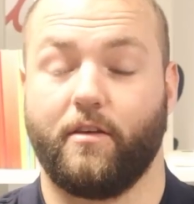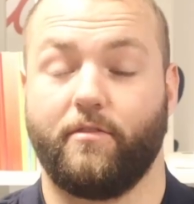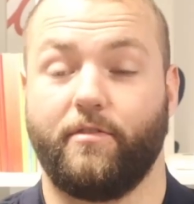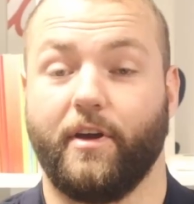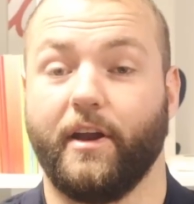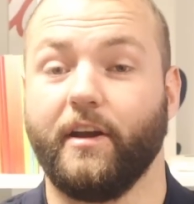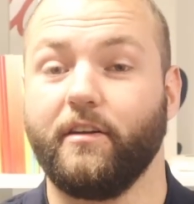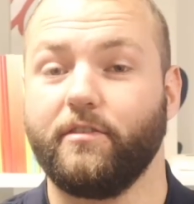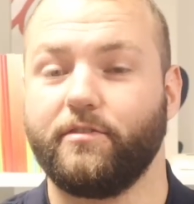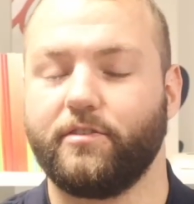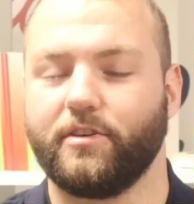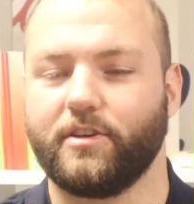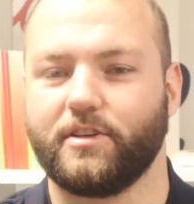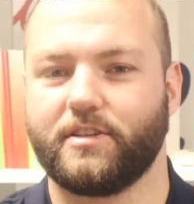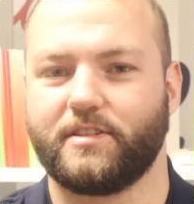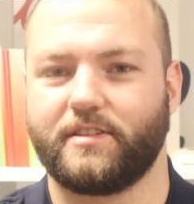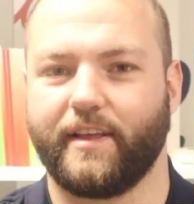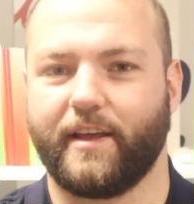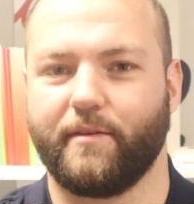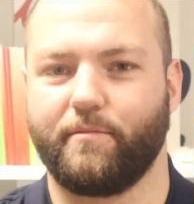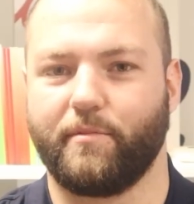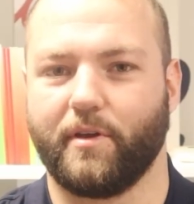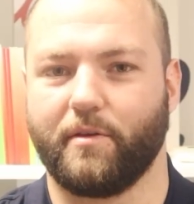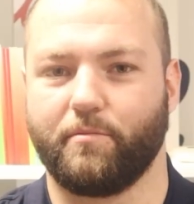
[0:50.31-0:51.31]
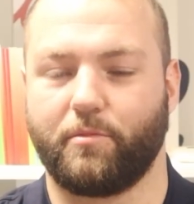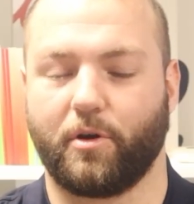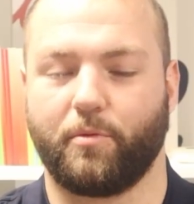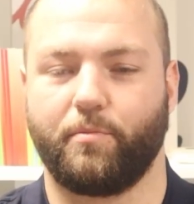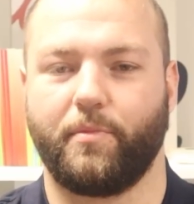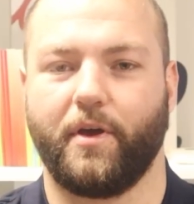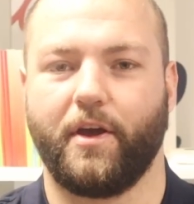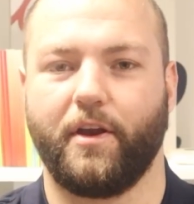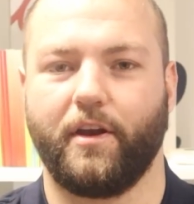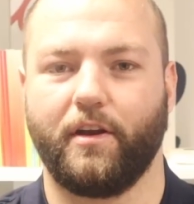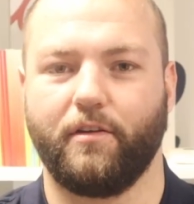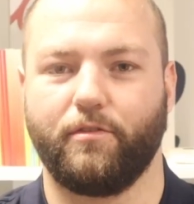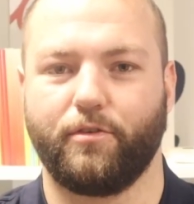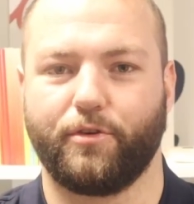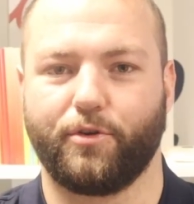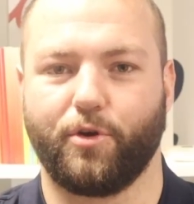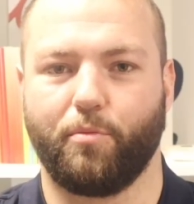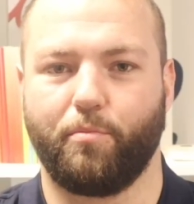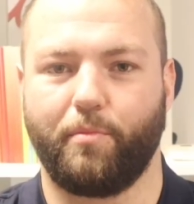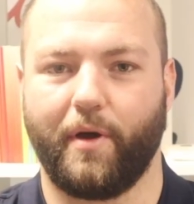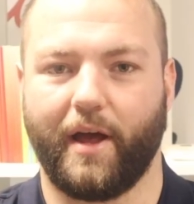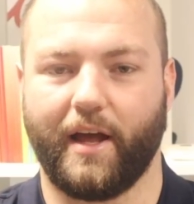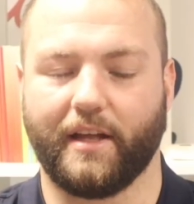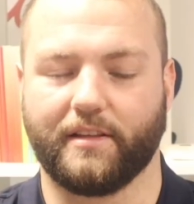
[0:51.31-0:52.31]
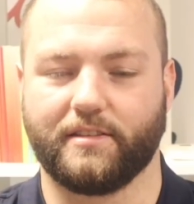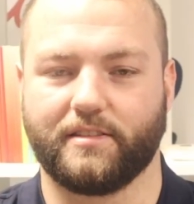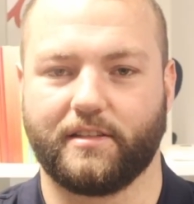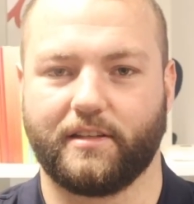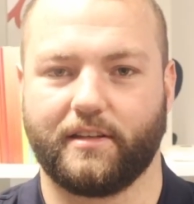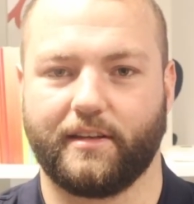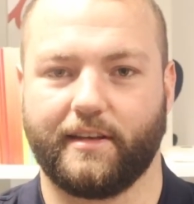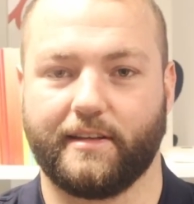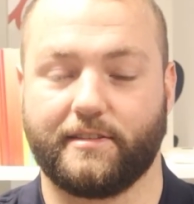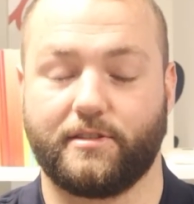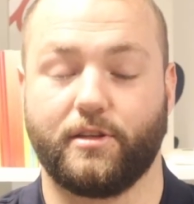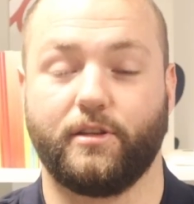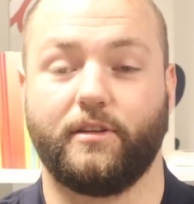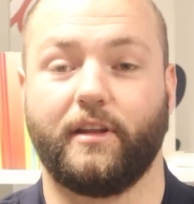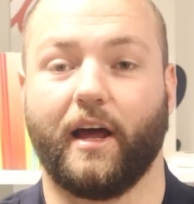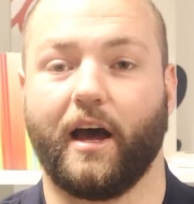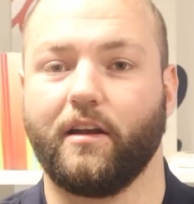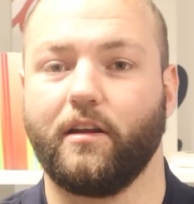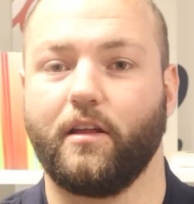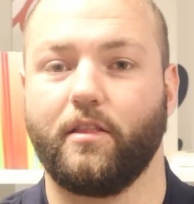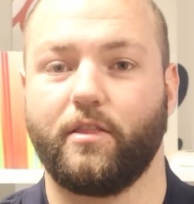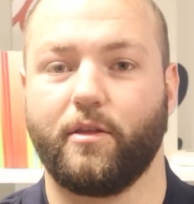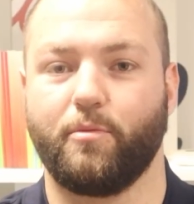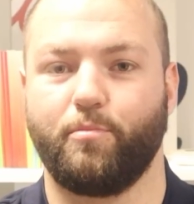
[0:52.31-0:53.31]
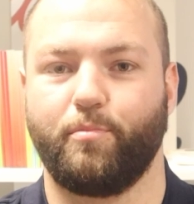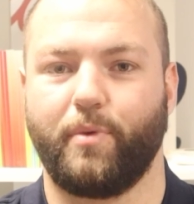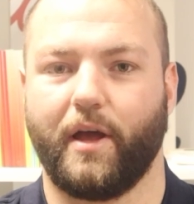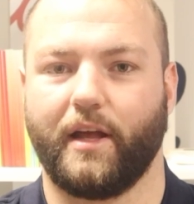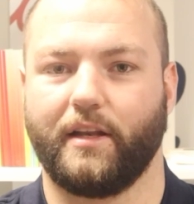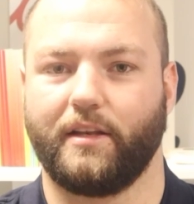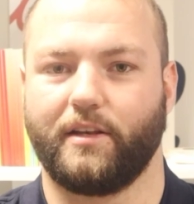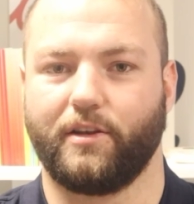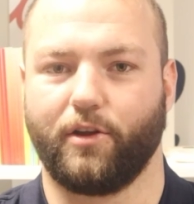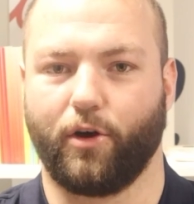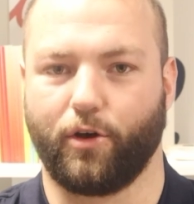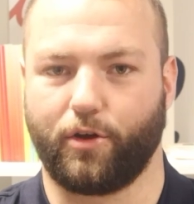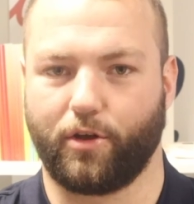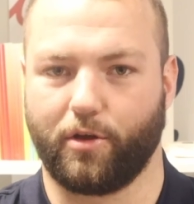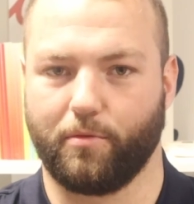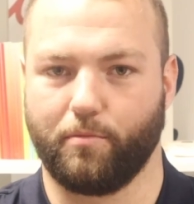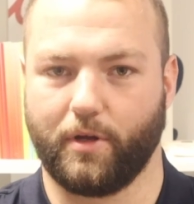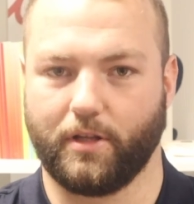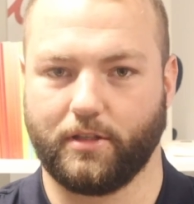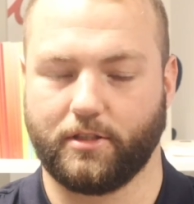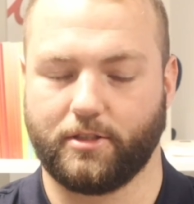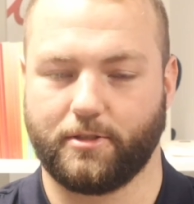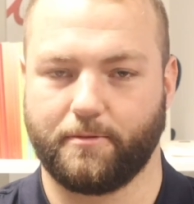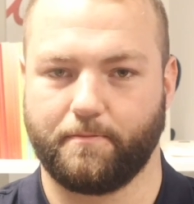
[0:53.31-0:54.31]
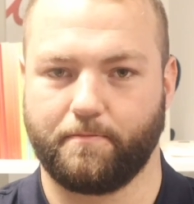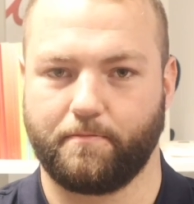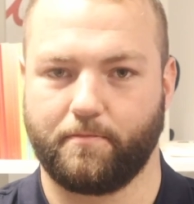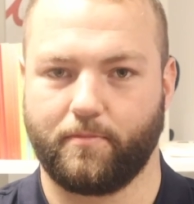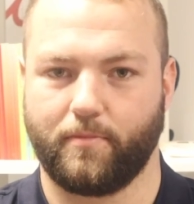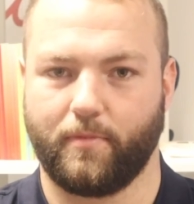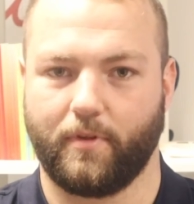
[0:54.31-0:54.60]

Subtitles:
The very first step in preparing for your PAT is to download the PAT document.